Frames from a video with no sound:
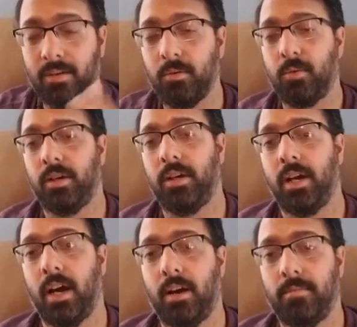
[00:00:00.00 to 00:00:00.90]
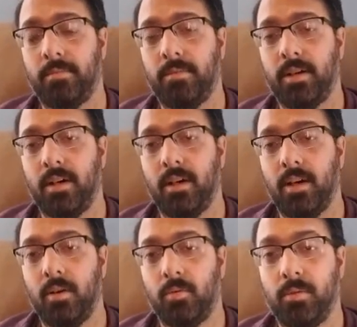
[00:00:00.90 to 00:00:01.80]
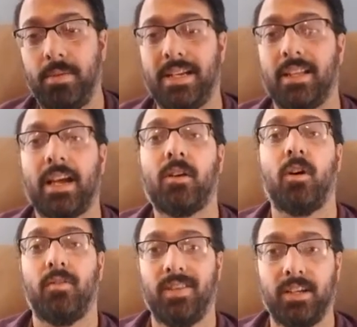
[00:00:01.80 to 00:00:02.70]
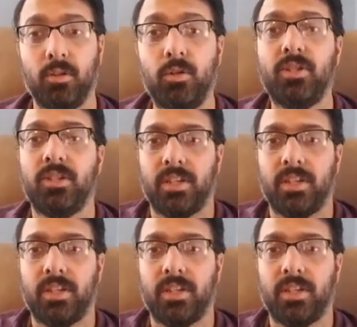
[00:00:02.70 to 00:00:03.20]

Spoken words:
would be to let go of the illusions